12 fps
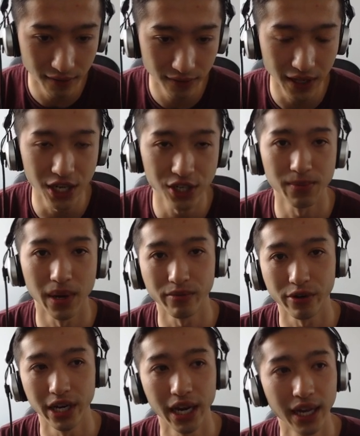flash
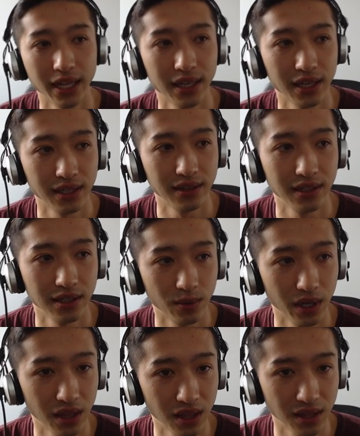memory, and they deal
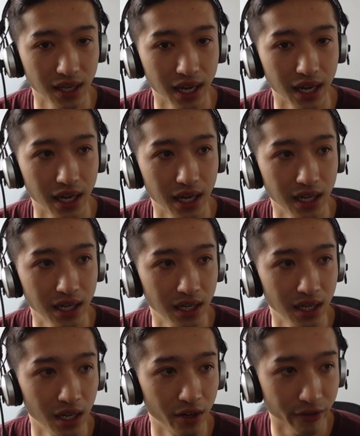with
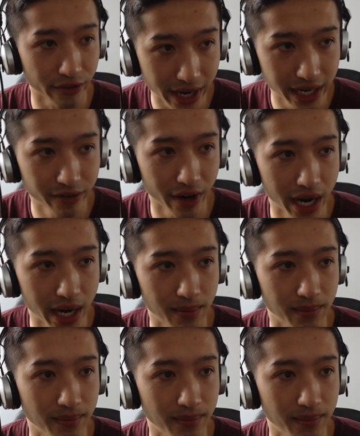ReRam